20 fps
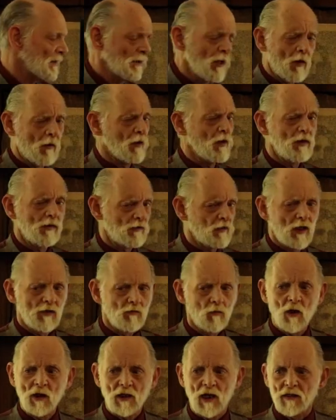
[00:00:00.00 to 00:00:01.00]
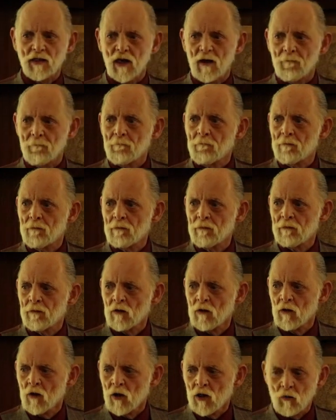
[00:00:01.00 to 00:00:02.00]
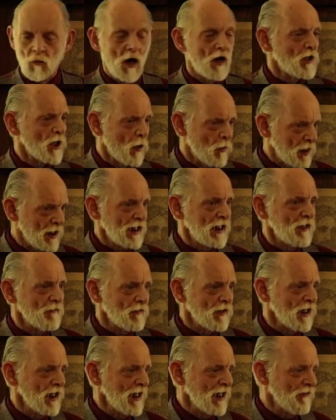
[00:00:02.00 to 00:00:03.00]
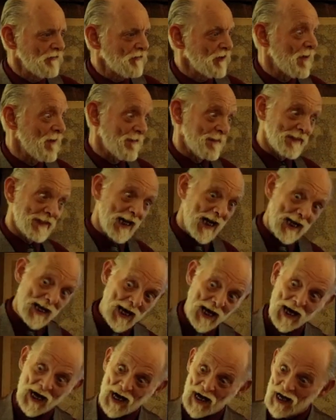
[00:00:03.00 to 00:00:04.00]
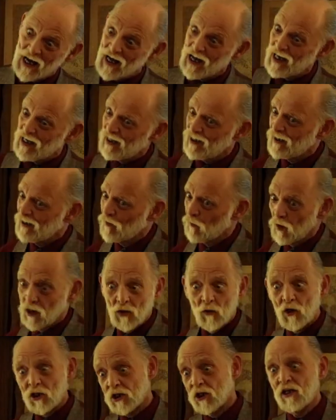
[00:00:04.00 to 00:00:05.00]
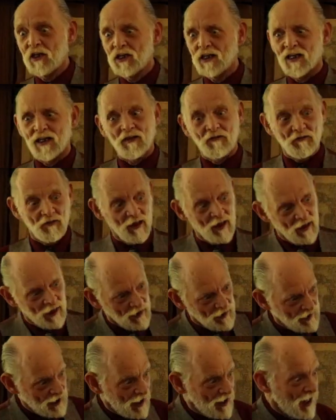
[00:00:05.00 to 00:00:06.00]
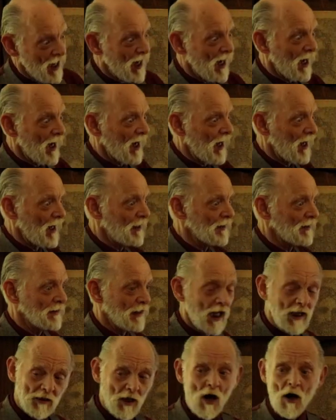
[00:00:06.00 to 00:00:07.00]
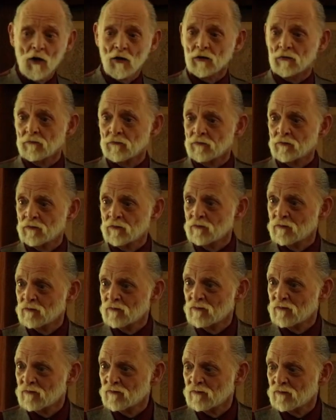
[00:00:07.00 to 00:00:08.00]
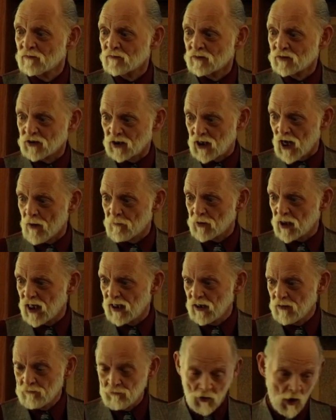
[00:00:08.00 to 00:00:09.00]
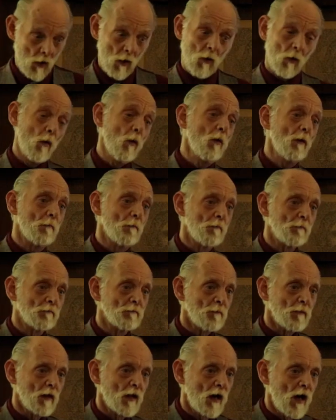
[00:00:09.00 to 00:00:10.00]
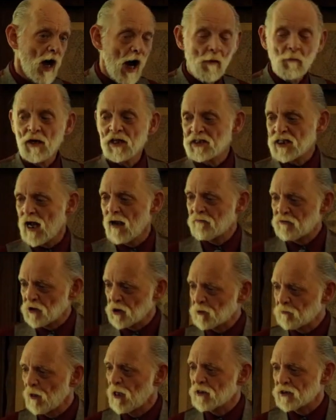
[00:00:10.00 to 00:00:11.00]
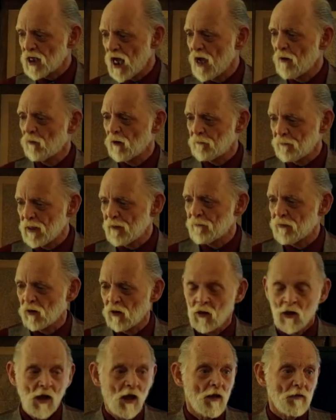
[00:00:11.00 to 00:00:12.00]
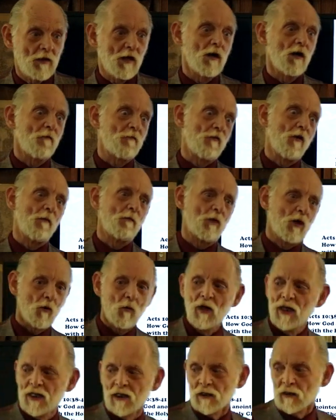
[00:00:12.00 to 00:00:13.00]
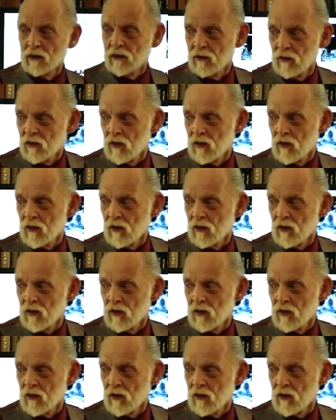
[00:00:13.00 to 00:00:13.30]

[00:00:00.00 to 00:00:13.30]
No, it doesn't work like that. You want to know what evil is? Ta-da! Want to know what good is? Ta-da! Now you know. Is it complicated? No. How many times do you spend time with people that are from Korea?